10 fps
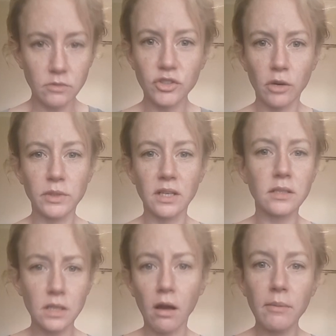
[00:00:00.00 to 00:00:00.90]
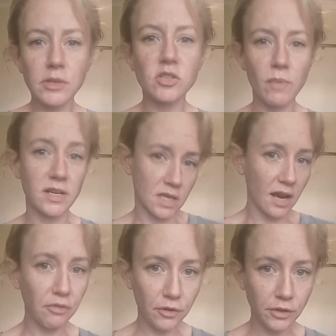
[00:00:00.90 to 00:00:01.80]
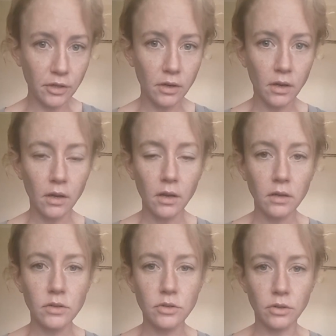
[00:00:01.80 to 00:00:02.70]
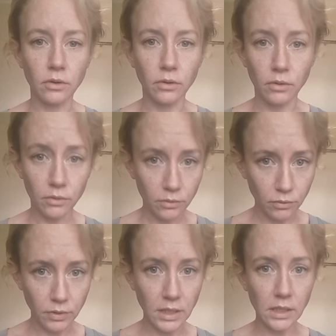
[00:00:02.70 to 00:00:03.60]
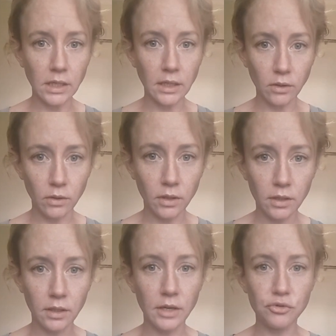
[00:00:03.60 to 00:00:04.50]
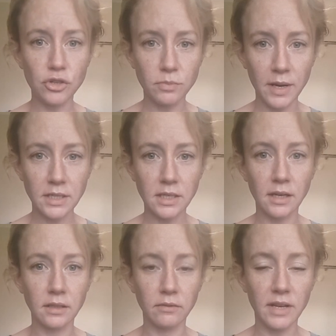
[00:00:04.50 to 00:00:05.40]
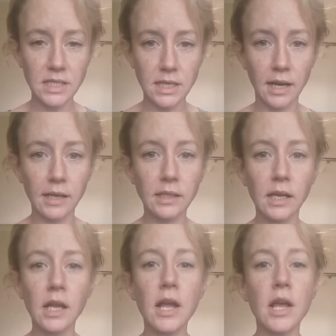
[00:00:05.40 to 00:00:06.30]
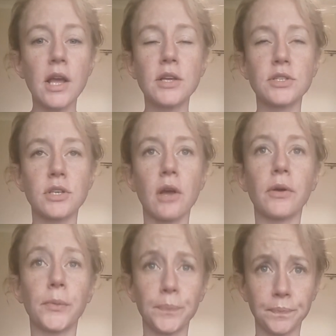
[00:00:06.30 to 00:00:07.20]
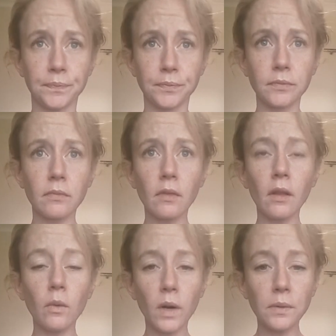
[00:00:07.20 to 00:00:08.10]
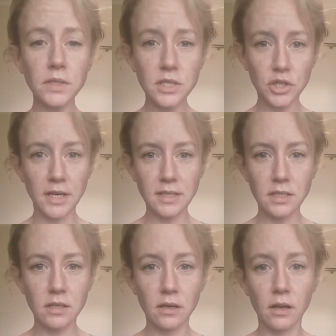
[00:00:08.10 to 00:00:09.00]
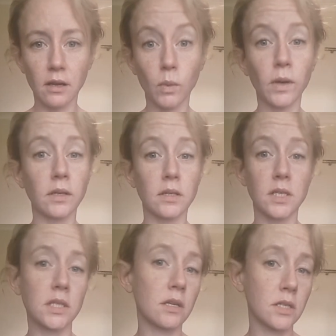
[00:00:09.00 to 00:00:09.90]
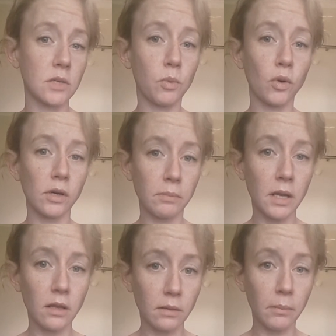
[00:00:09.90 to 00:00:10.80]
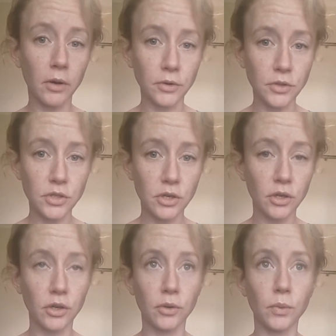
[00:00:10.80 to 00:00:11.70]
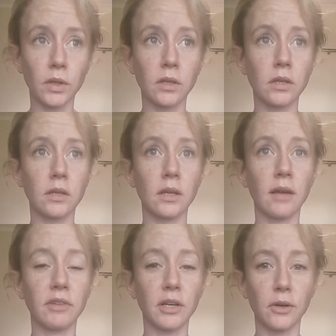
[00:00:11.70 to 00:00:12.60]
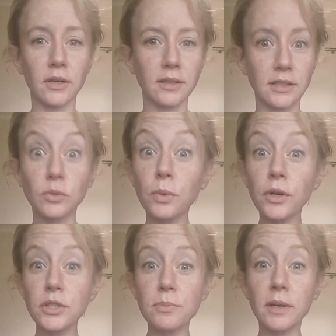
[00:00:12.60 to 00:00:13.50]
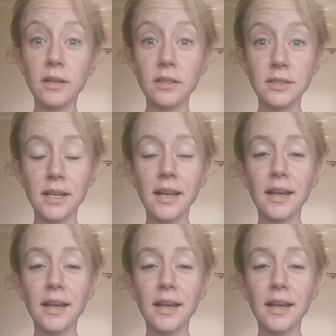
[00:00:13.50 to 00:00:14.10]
shall we say time and space effort to really look, introspect, and investigate. So what I would suggest, what assisted and supported me the most, with having a look at these words, because